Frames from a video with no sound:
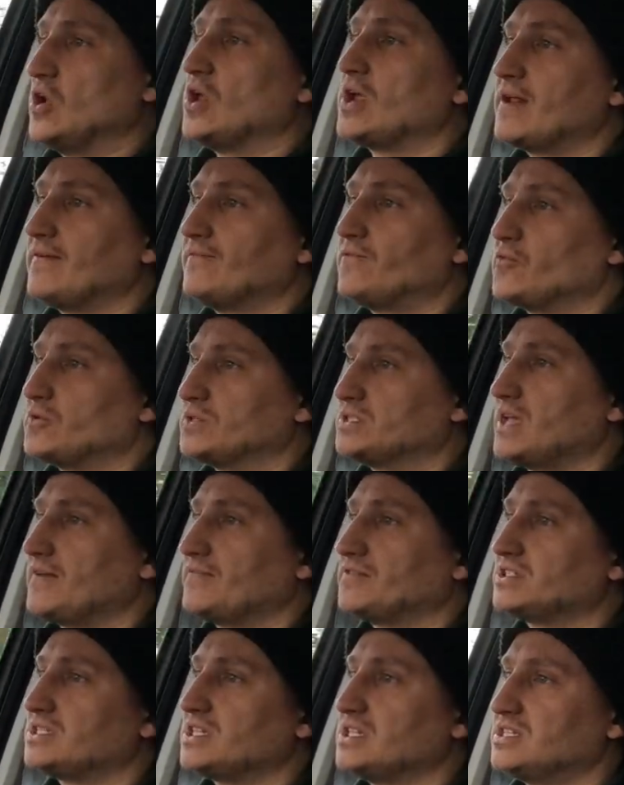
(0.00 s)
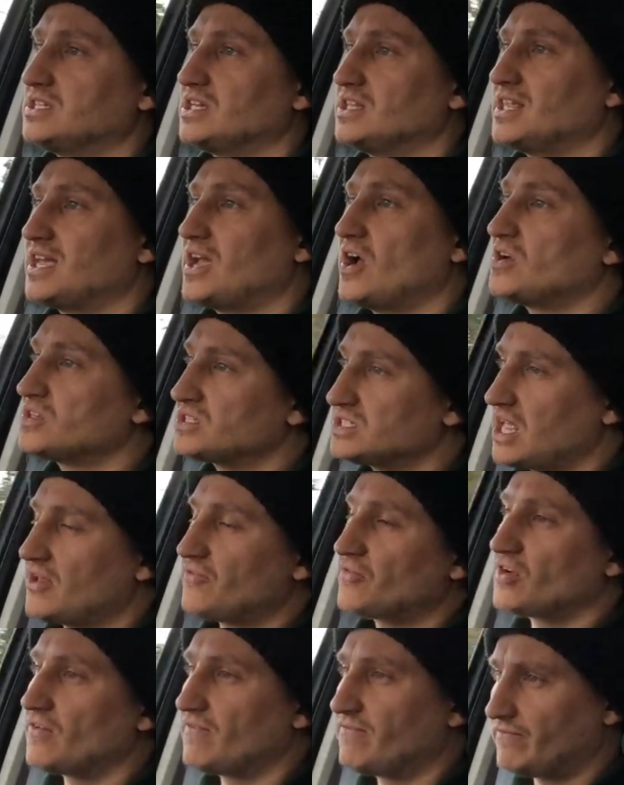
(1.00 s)
you're looking for a seven seater, they are
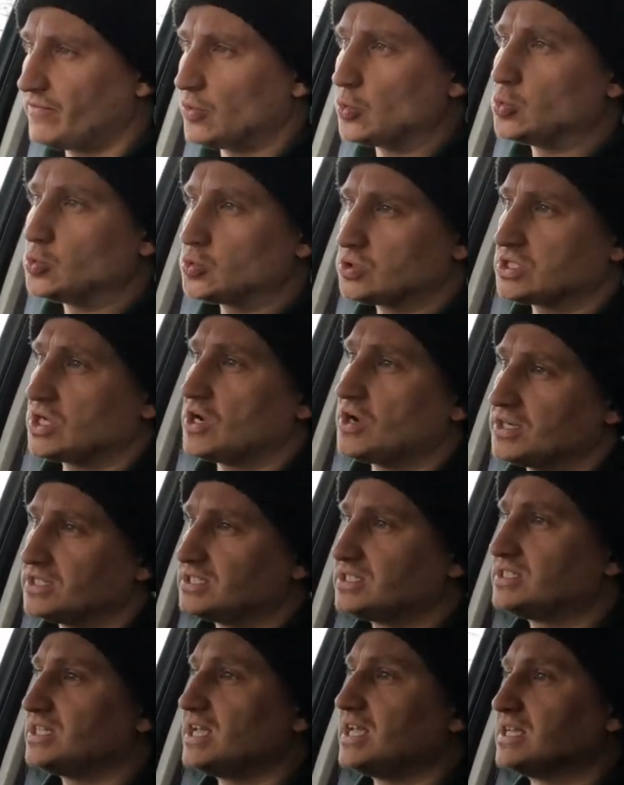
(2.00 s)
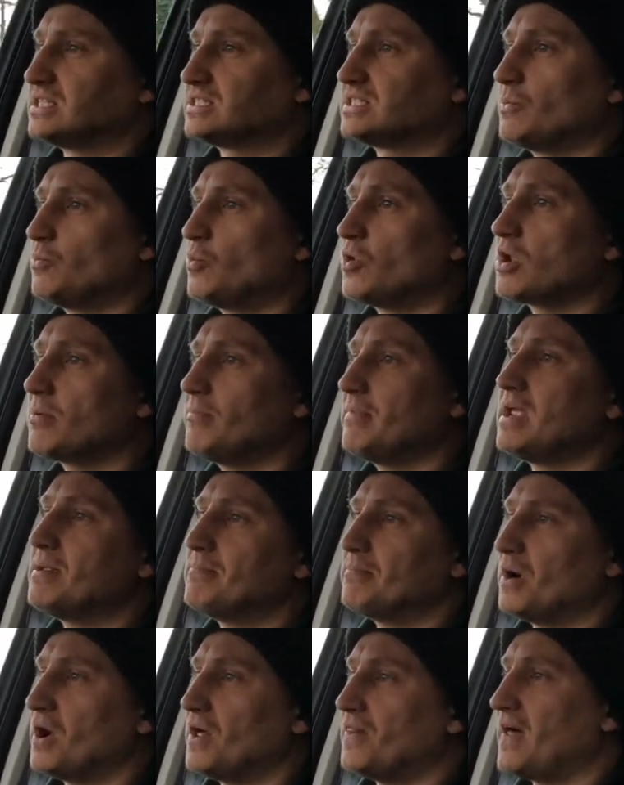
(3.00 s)
seven full size seats. And what I
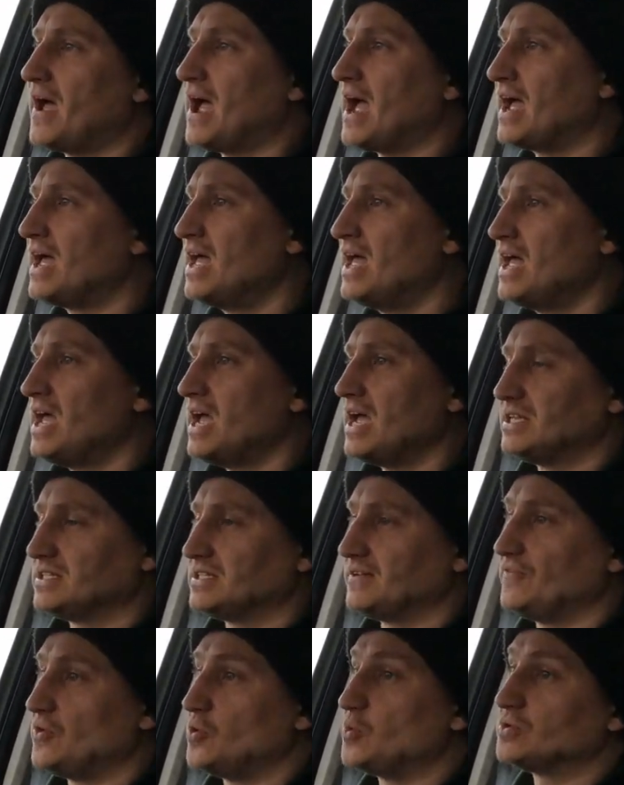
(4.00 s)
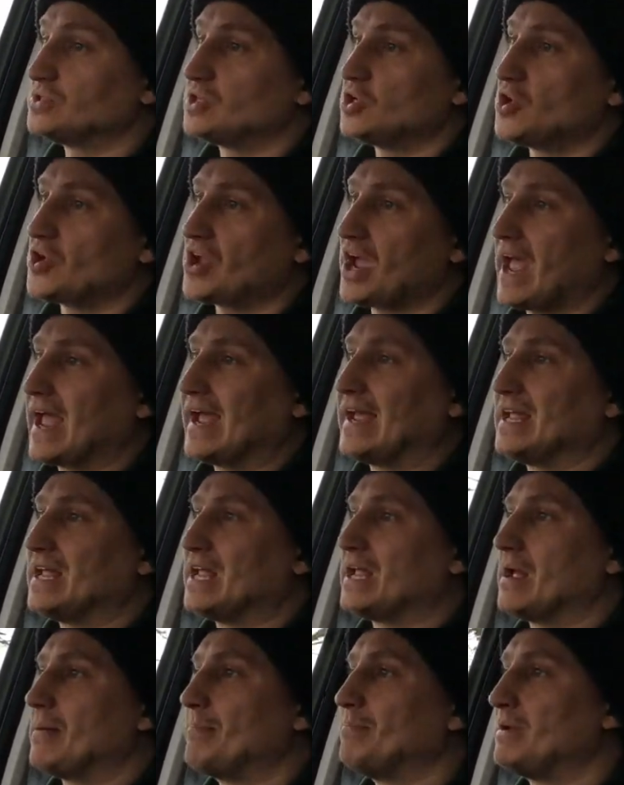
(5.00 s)
mean by that is if you were to look at
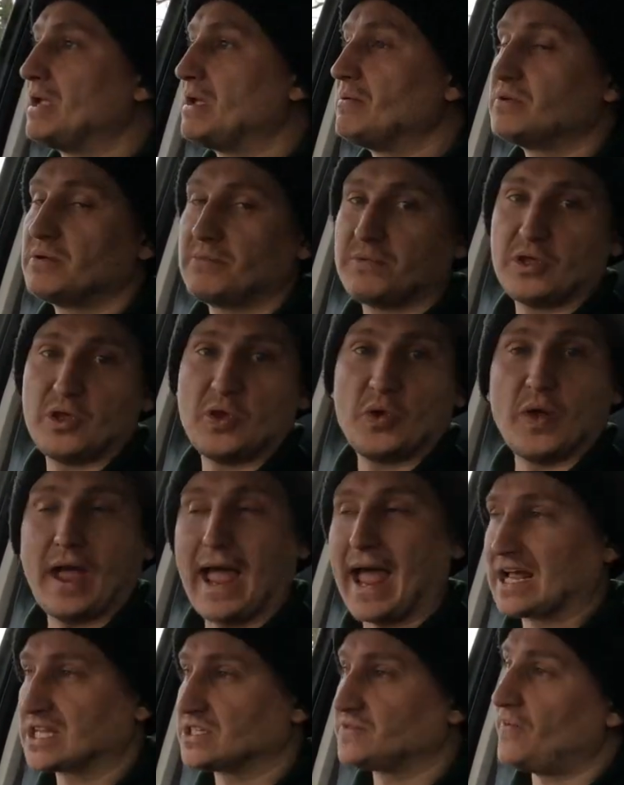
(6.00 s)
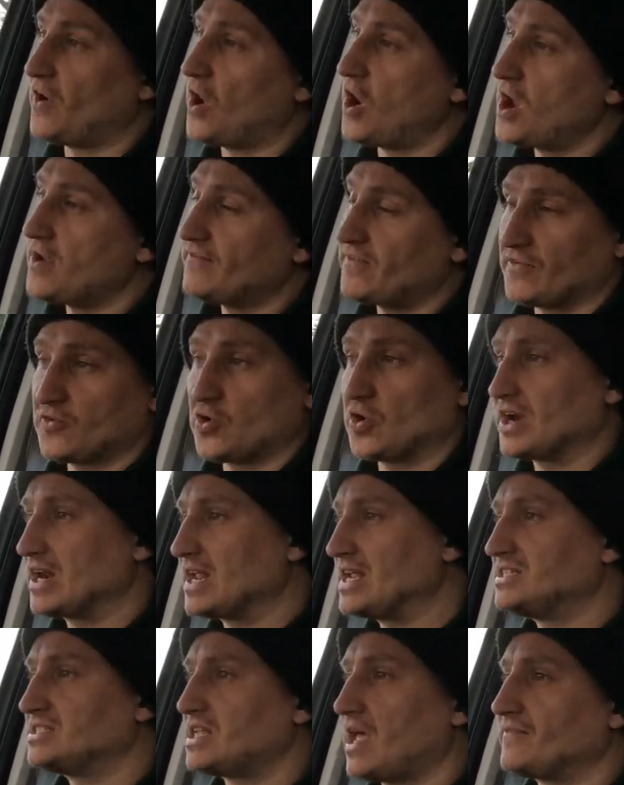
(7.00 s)
a BMW X5, I've got an
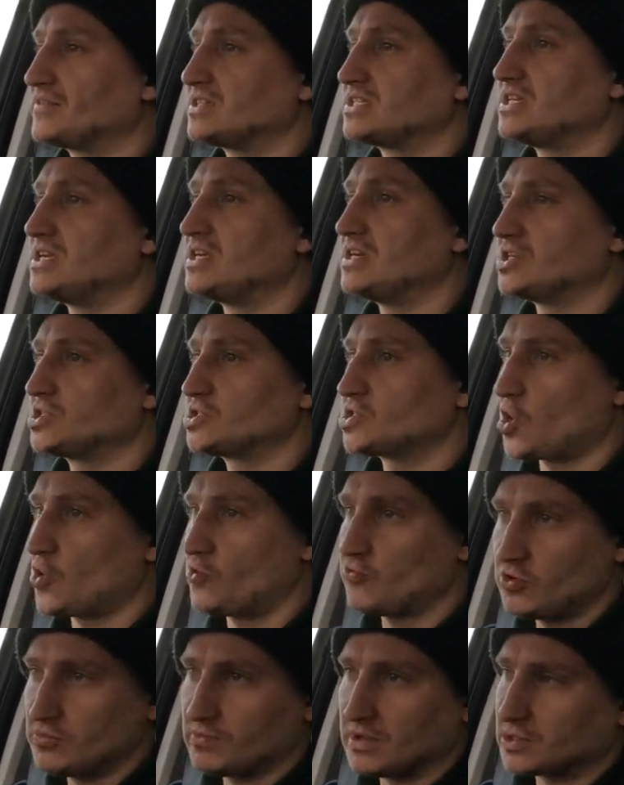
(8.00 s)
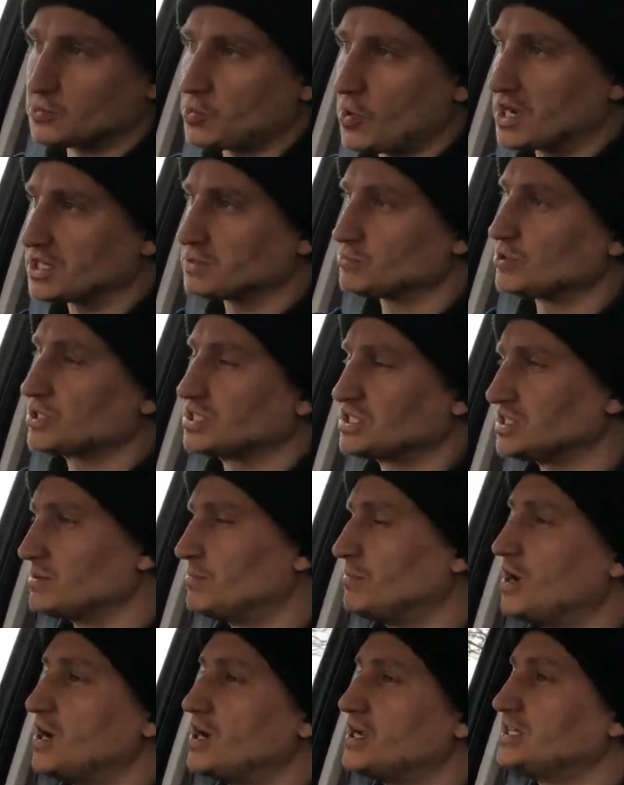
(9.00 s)
E70 in the showroom, that's why it springs to
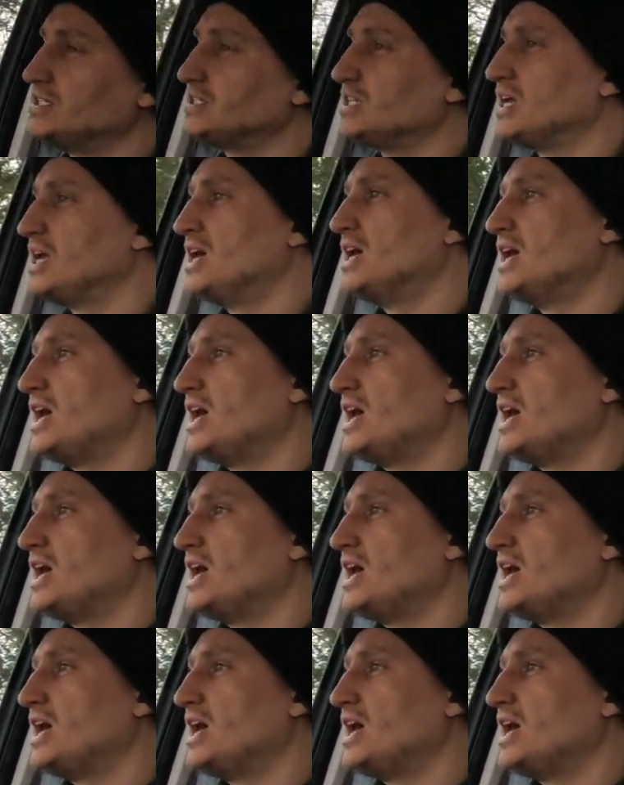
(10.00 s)
mind.